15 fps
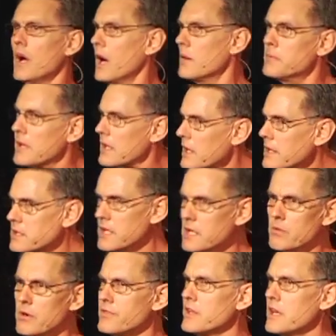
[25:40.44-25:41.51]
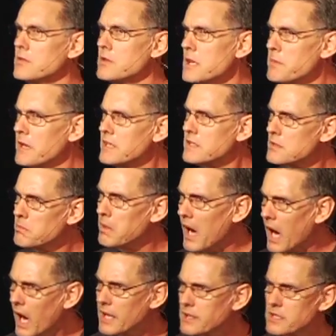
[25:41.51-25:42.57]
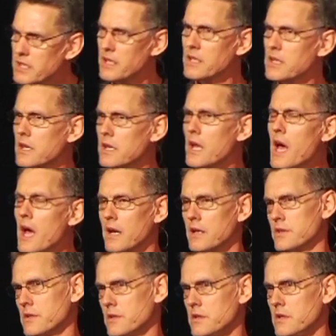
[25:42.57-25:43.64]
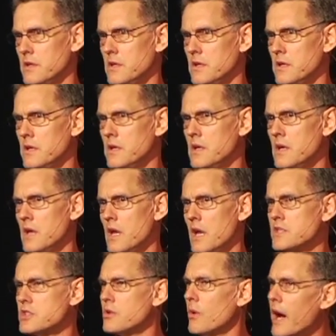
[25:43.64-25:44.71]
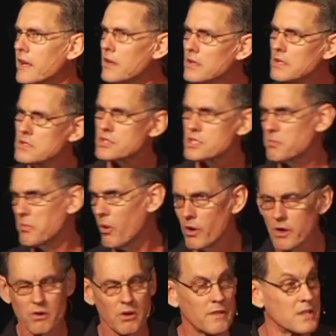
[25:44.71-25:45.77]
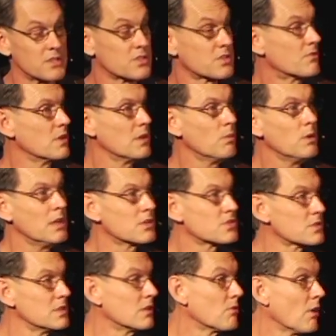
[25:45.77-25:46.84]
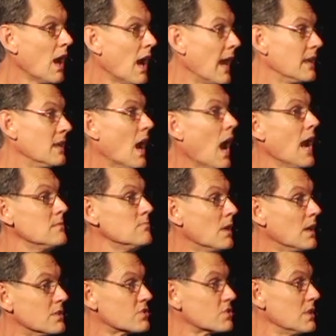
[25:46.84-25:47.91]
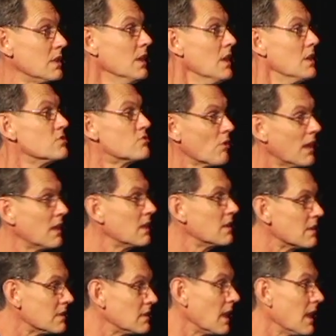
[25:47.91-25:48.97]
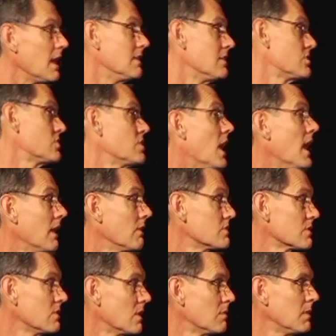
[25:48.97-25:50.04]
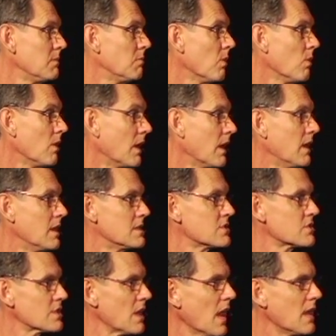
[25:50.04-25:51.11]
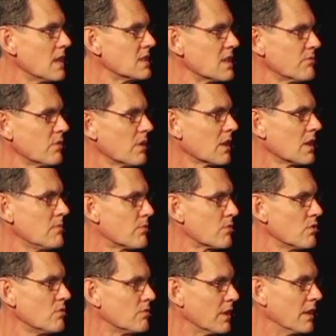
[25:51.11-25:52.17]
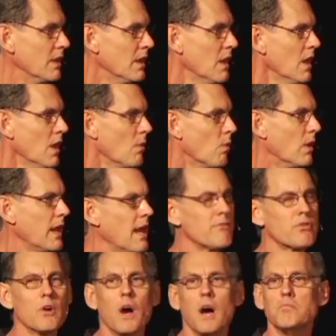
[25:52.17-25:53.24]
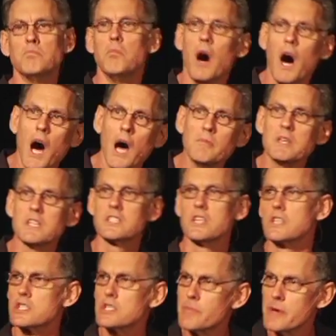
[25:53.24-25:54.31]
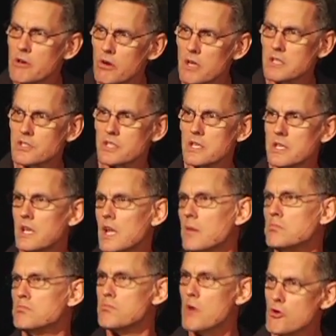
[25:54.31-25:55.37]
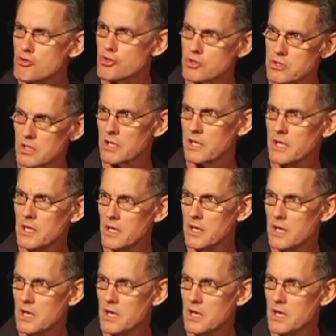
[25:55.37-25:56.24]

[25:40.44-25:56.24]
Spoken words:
ability within me to bond and connect. And so I couldn't support her in this. 3 weeks she cried. 9 months she dreaded the day this child is going to be born. And it is scientifically proven. Whatever a mom is experiencing emotionally,